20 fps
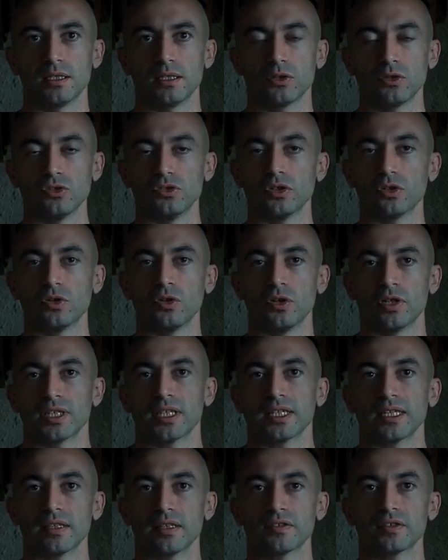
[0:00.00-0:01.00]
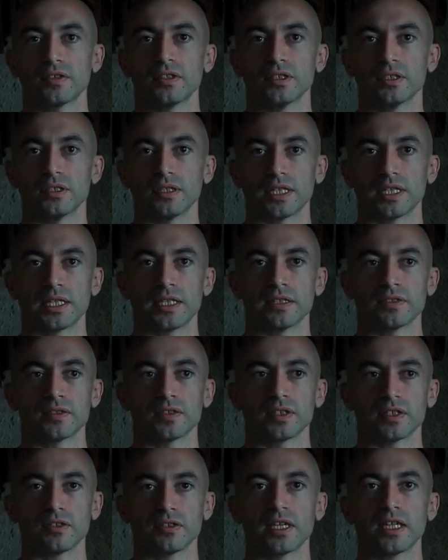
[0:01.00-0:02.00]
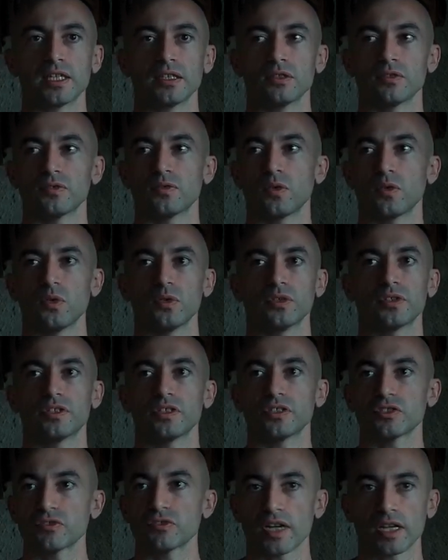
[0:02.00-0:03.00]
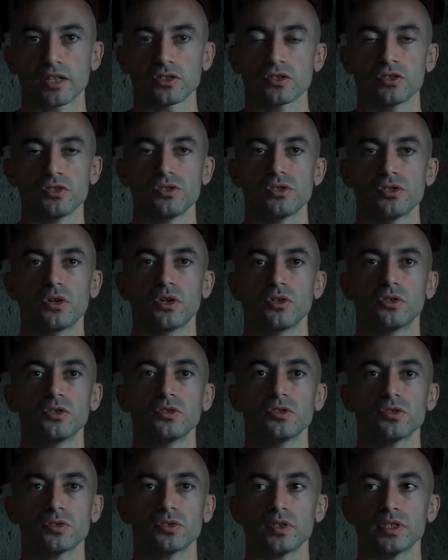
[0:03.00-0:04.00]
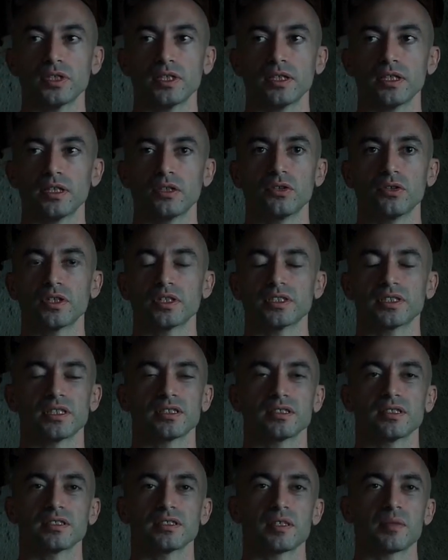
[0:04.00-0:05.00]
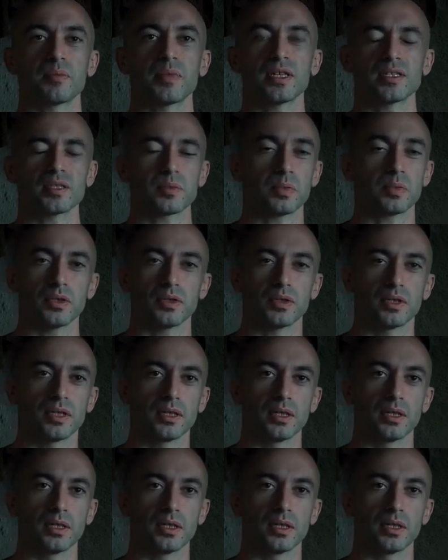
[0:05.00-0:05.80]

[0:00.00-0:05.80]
Because you're going against the grain of all the distraction you got used to it and that your existence depends upon.